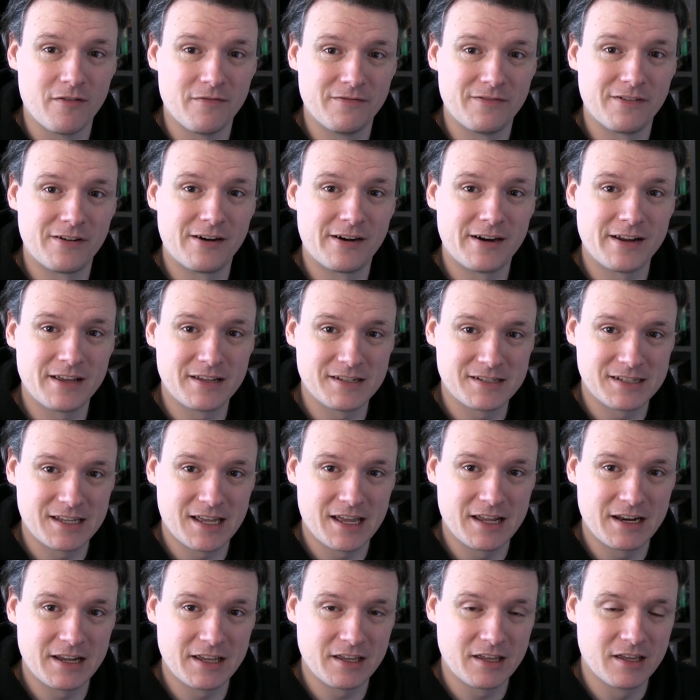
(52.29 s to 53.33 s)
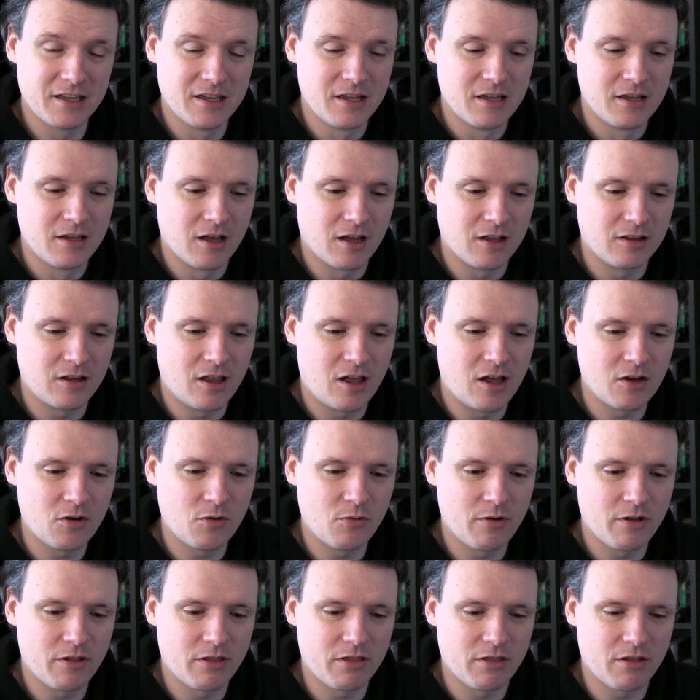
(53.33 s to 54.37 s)
very exciting,
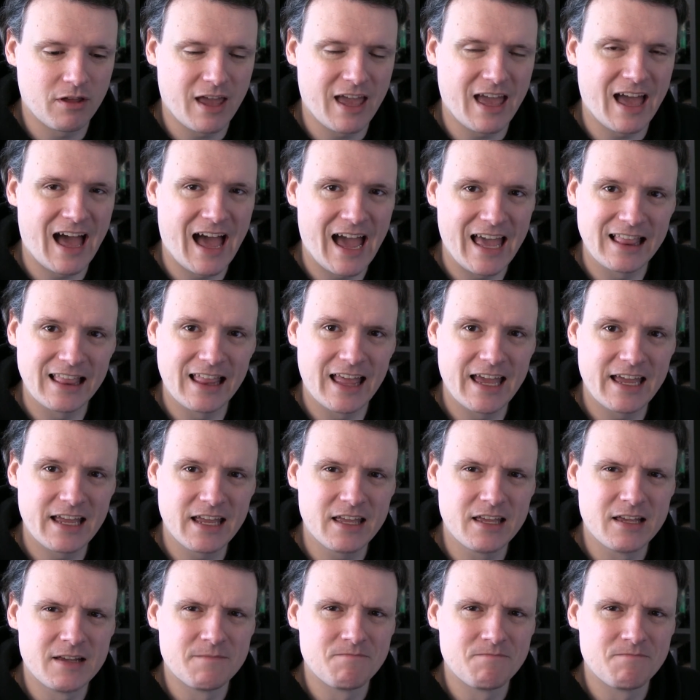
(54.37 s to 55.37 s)
along with a highlight,